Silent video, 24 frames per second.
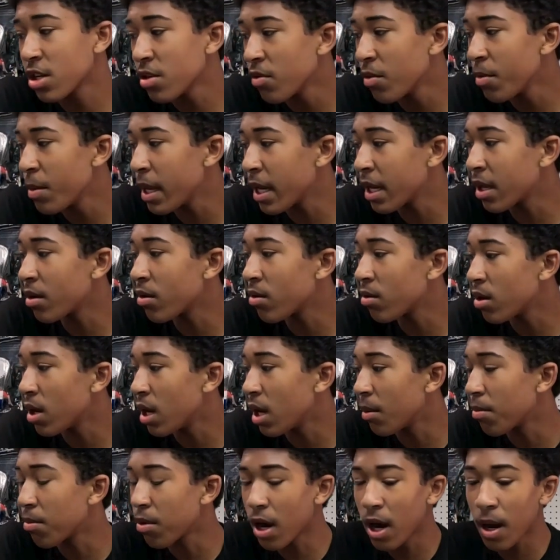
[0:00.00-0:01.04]
We made
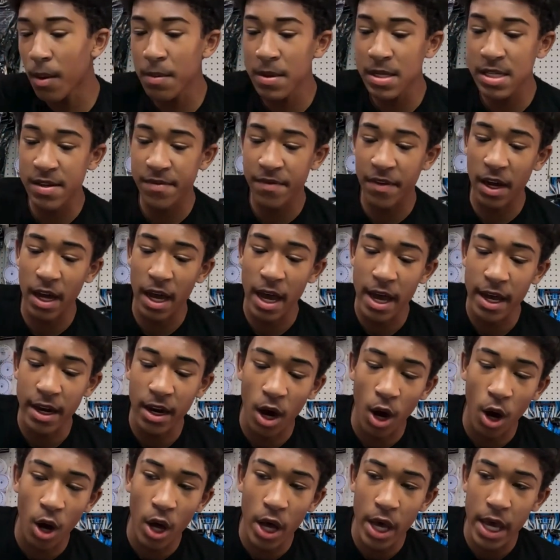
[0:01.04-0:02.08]
a promise. If I had
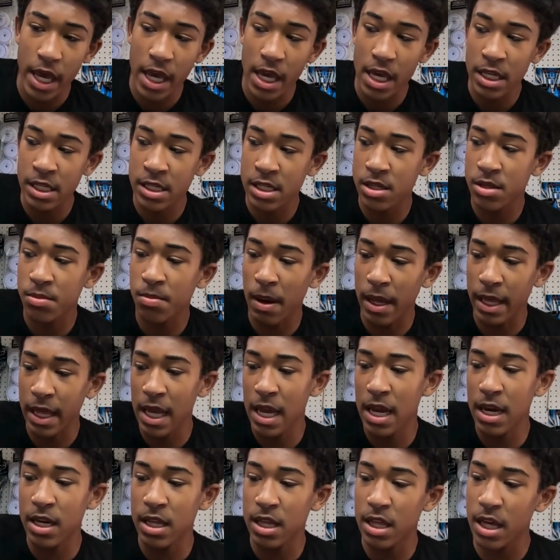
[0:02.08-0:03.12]
all A's by the
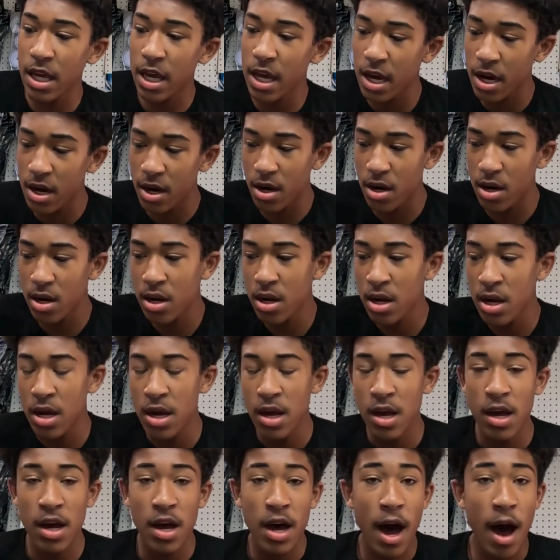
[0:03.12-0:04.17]
end of the year,
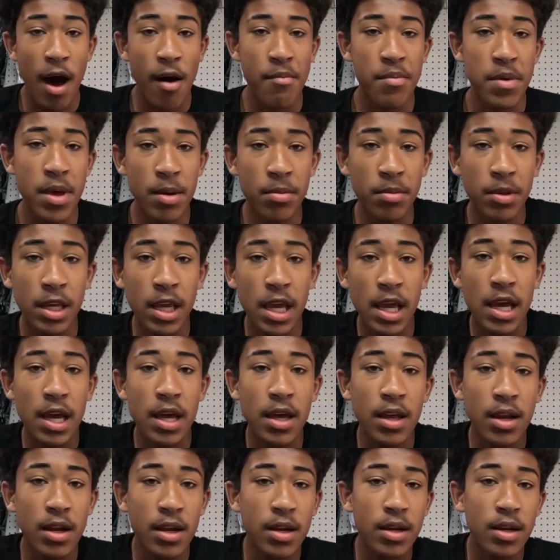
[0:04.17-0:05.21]
I'd be able to
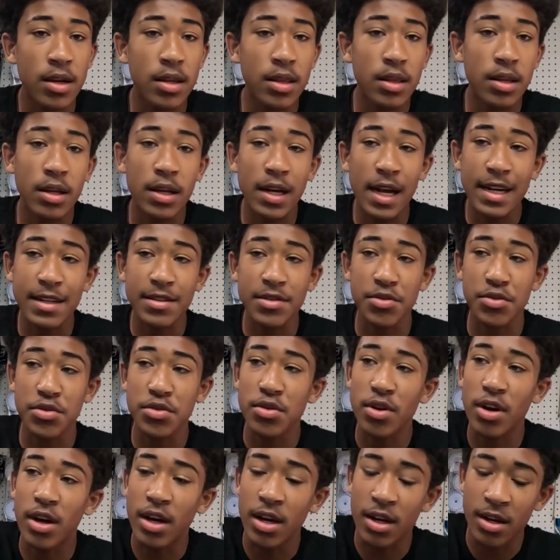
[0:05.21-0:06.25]
get the nitro
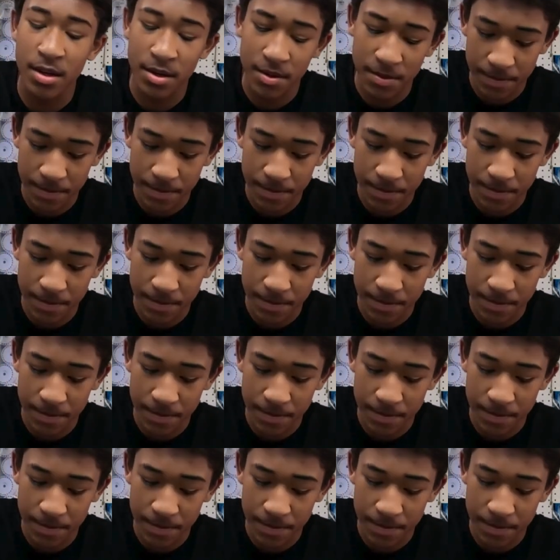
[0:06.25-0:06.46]
truck.